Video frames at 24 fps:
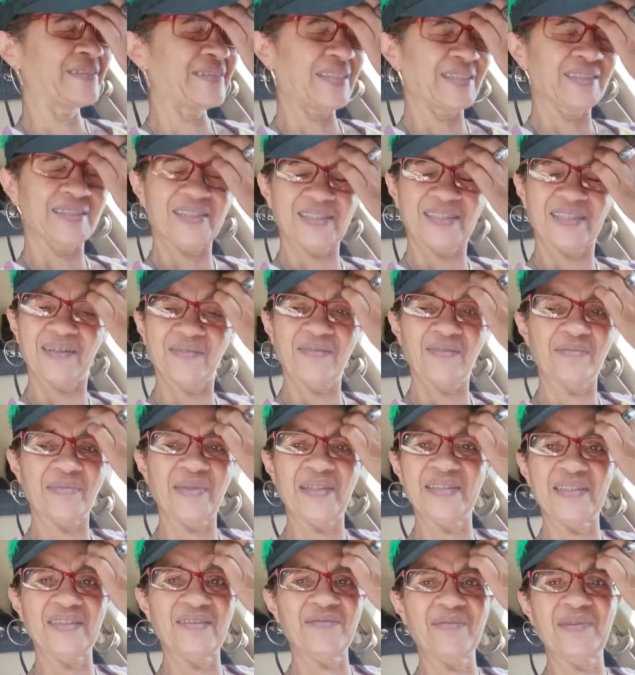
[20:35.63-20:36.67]
I said, never
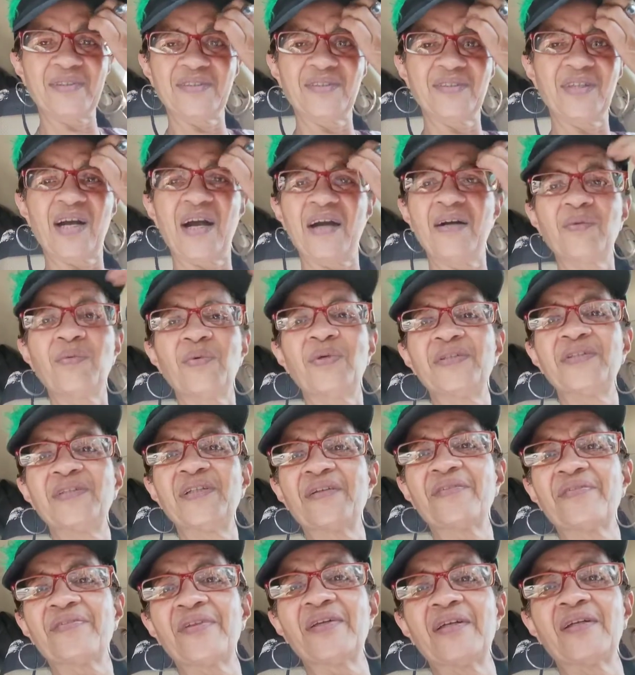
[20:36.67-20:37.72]
mind. I don't want
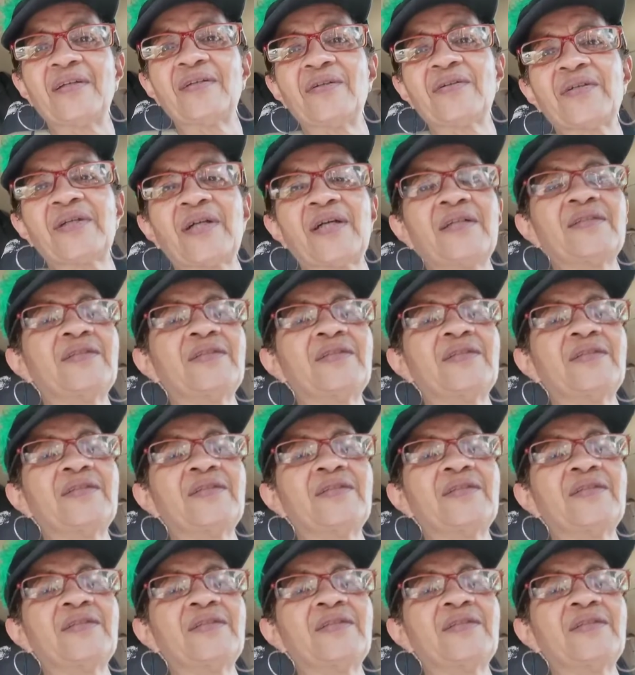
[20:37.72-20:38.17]
nothing, okay?